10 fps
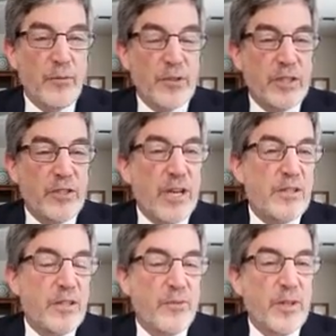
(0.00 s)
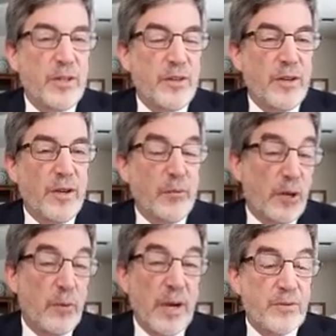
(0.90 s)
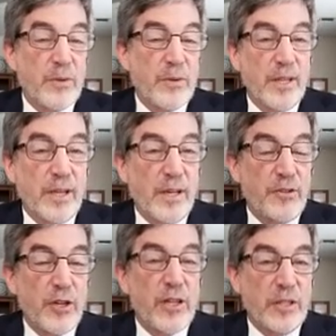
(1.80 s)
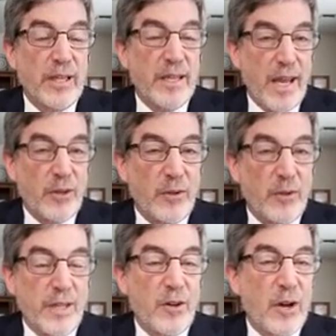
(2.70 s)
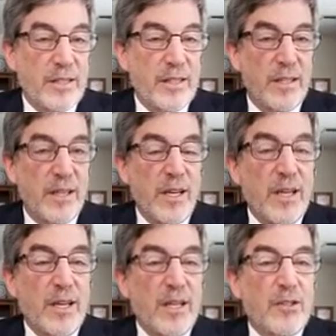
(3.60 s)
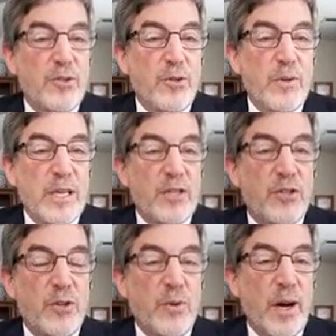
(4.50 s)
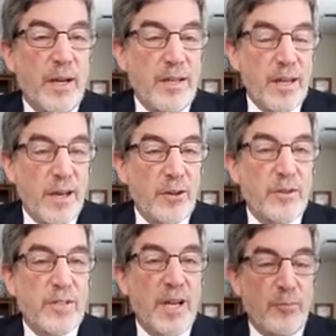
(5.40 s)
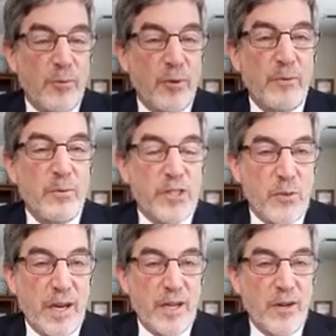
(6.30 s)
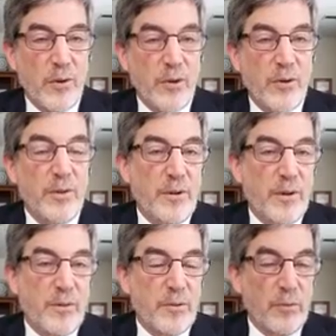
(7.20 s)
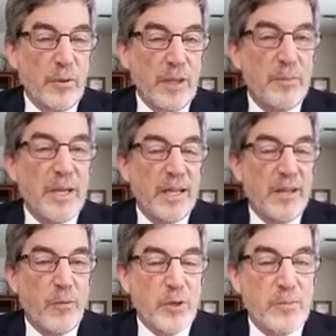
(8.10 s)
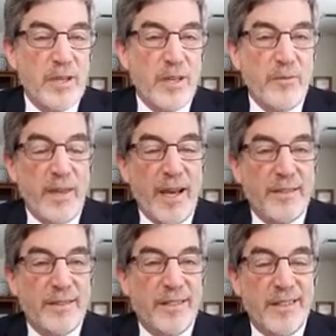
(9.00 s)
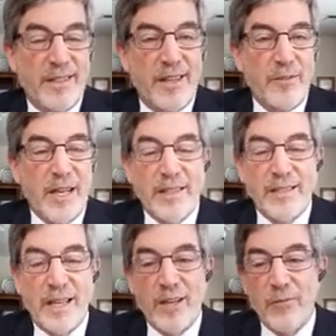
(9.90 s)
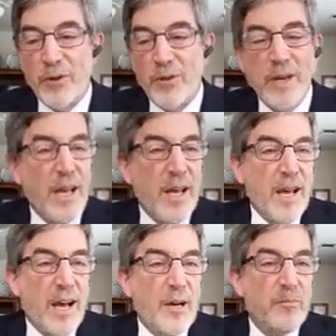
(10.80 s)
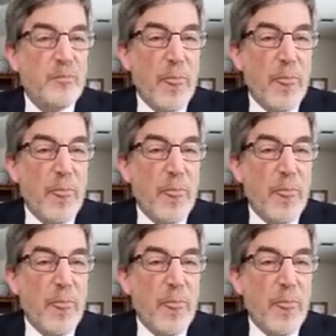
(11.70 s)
suggestion for the request for the Judge Lee Yackel in Austin to issue another temporary restraining order, limiting enforcement of that executive order. And